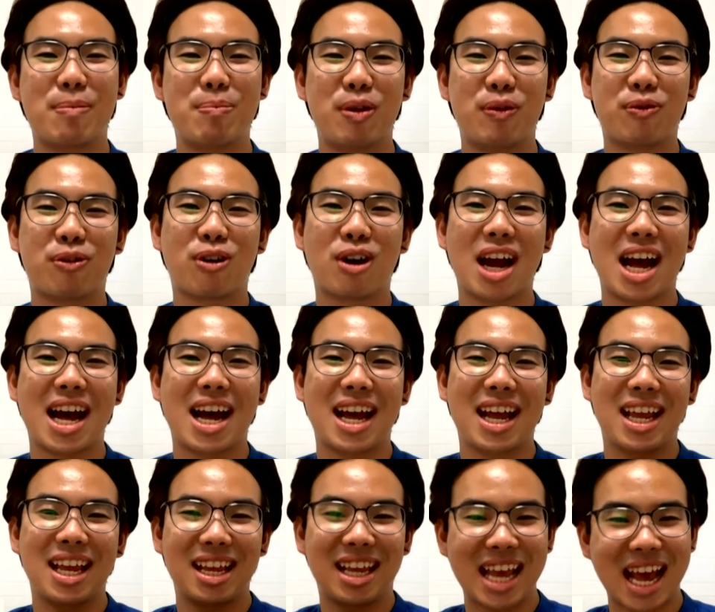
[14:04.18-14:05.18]
before
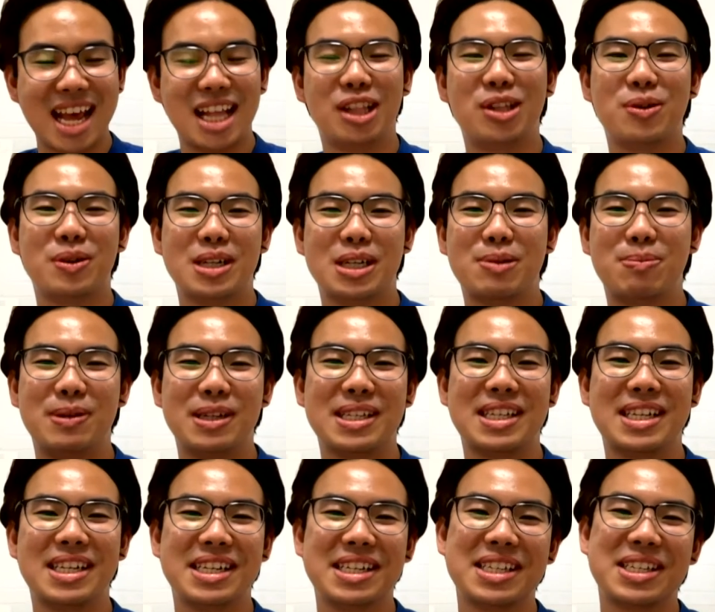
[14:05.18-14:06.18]
I get into this
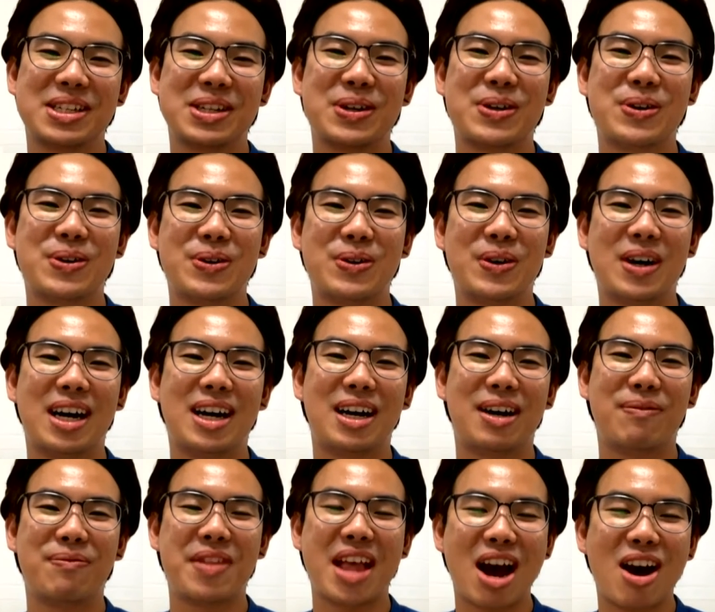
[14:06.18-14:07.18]
business.
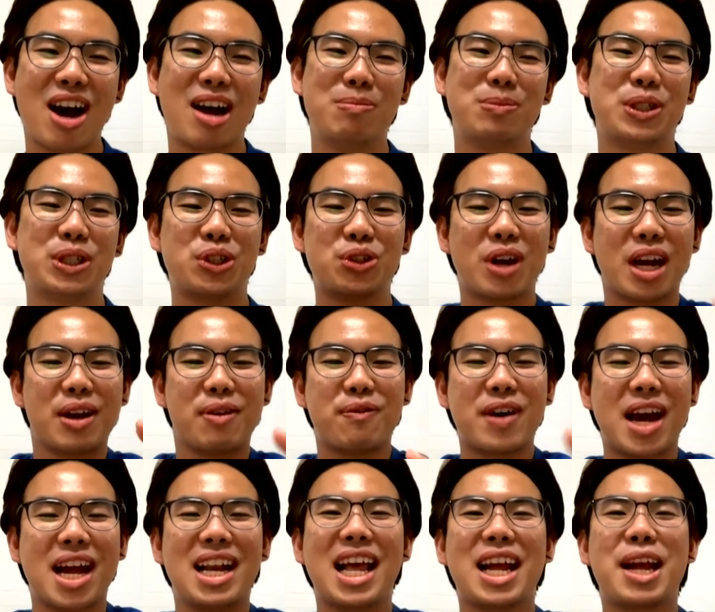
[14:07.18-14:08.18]
So now I'm just trying to
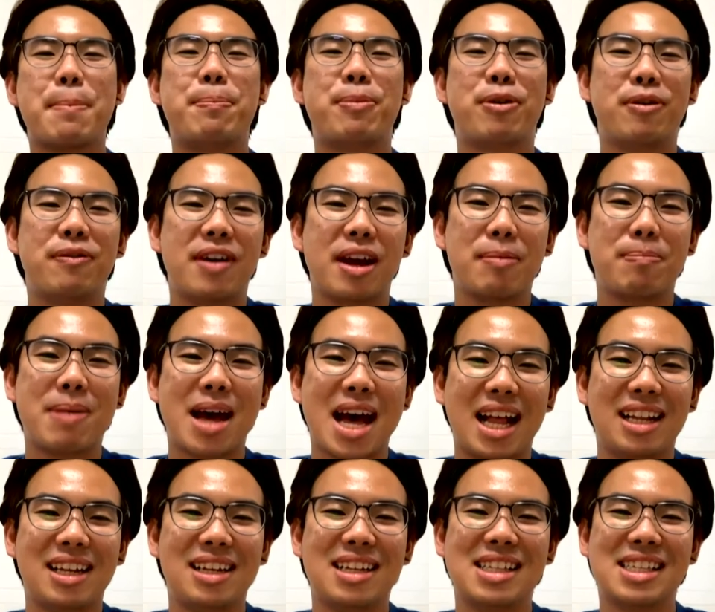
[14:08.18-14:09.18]
find like a perfect
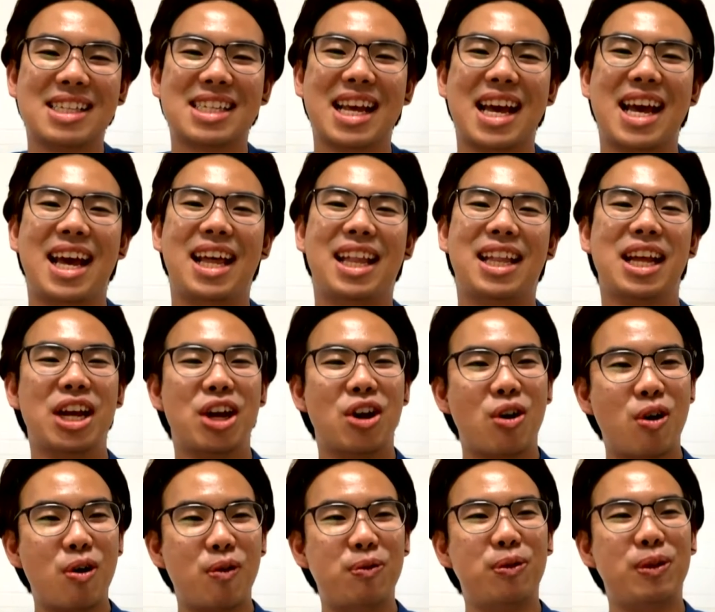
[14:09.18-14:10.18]
balance, and
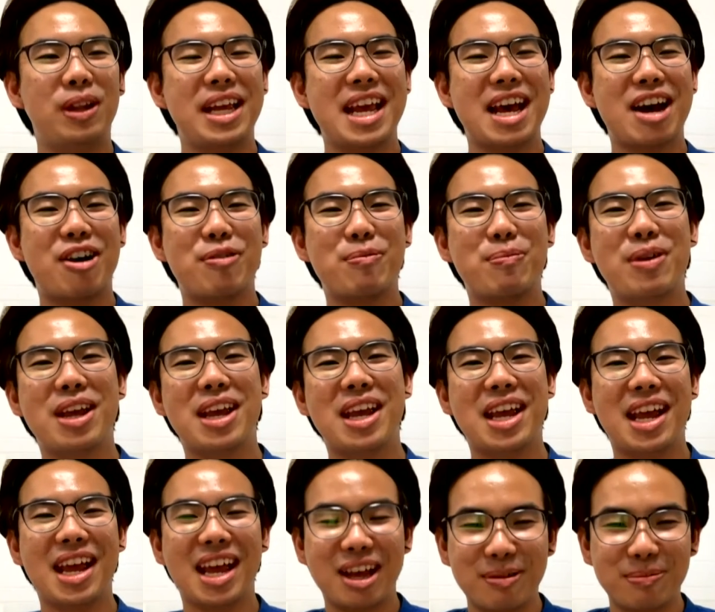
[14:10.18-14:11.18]
hopefully I'll
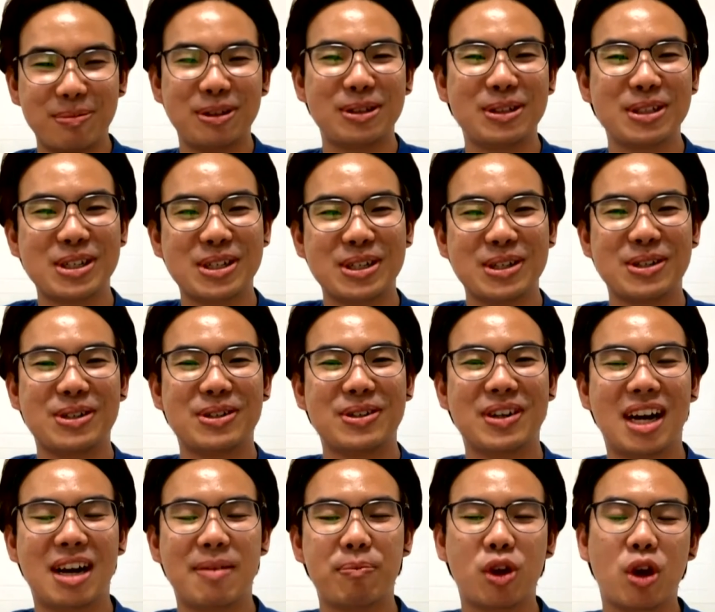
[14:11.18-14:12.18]
be able
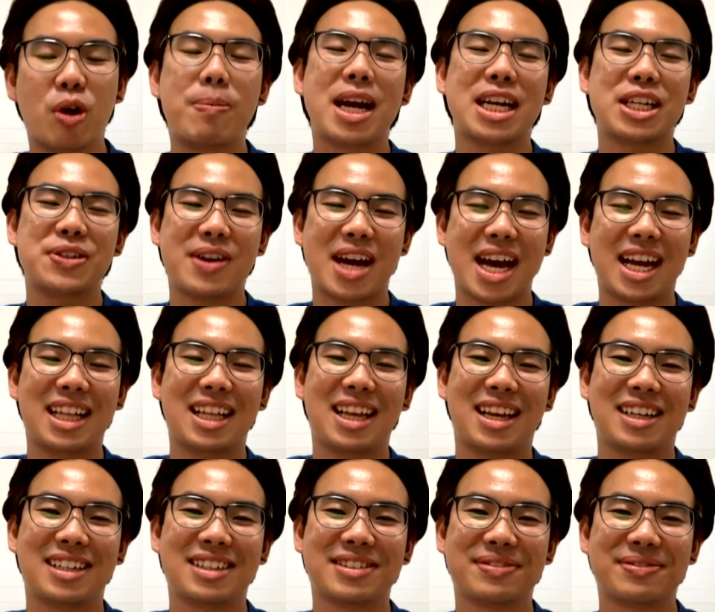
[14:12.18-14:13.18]
to go back to acting.